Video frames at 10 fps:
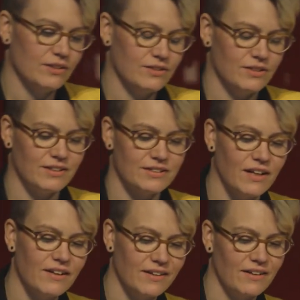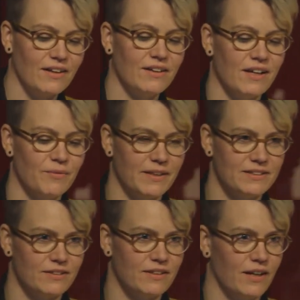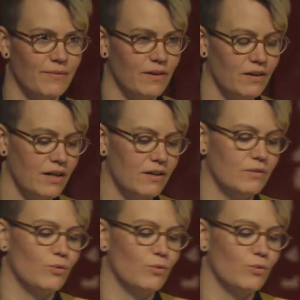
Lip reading: so there's a lot of other elements to think about here.